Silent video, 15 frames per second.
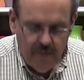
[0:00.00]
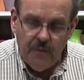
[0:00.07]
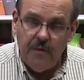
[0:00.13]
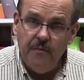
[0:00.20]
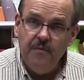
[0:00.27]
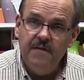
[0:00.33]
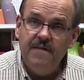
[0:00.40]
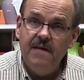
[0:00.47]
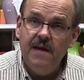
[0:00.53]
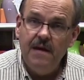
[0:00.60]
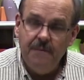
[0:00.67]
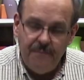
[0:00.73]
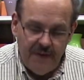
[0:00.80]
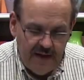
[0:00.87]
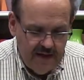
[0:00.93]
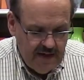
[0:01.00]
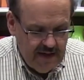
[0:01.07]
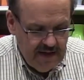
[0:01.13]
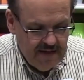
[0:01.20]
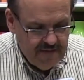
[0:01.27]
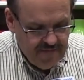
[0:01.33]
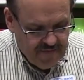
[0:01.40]
we were seeing
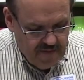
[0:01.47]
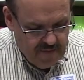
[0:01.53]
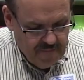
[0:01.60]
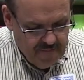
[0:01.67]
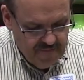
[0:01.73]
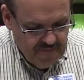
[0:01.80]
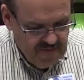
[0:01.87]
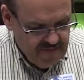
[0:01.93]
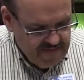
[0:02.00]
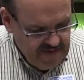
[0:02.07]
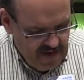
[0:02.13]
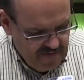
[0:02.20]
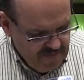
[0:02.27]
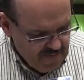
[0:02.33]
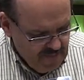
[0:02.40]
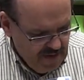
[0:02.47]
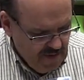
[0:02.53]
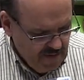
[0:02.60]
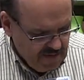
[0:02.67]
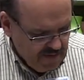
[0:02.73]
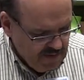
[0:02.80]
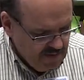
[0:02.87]
peonies from the South
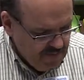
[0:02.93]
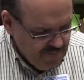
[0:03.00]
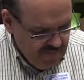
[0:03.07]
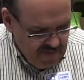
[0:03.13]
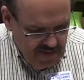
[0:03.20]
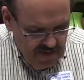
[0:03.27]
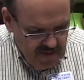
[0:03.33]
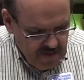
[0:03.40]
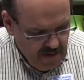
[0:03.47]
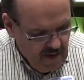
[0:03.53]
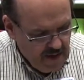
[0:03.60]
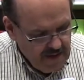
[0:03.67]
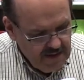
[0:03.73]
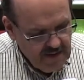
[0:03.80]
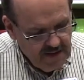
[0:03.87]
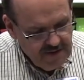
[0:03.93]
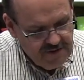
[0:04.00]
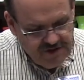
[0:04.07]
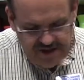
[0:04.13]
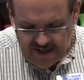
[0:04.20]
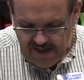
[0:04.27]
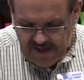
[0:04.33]
American
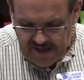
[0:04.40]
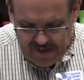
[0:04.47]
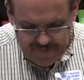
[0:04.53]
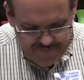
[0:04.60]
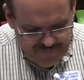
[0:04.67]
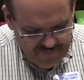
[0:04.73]
continent. Chile